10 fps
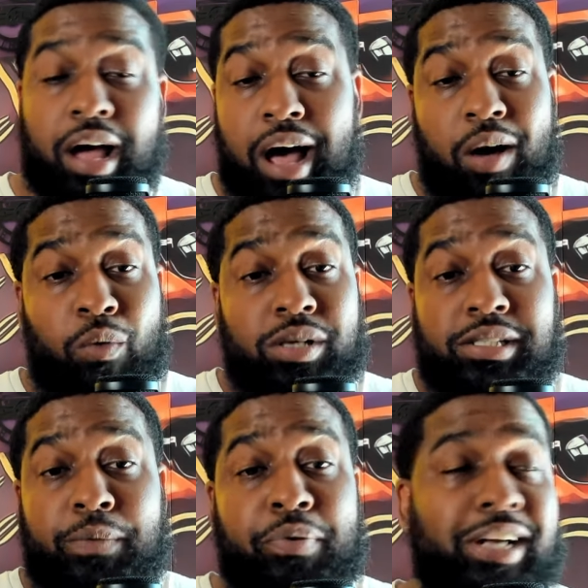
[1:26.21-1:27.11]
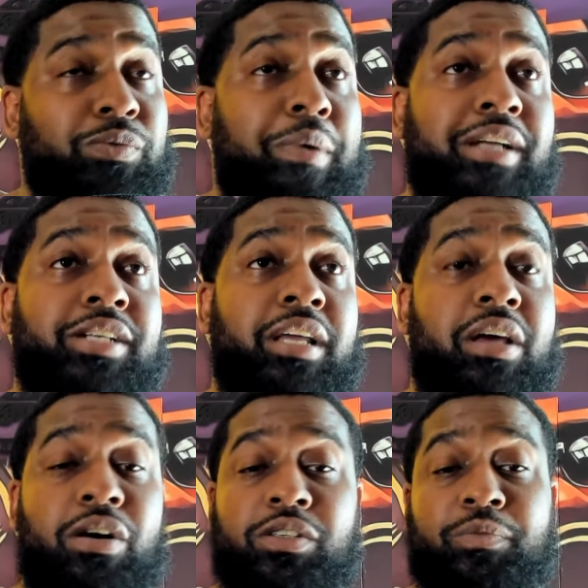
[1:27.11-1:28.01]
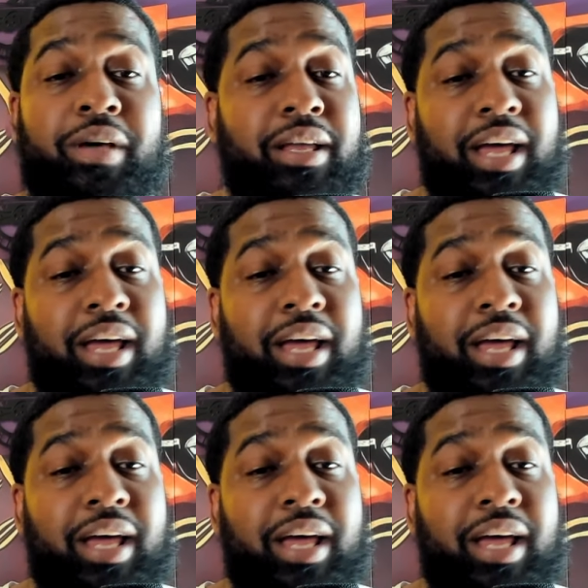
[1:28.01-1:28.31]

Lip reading: I wasn't impressed by Jalen Hurts, man.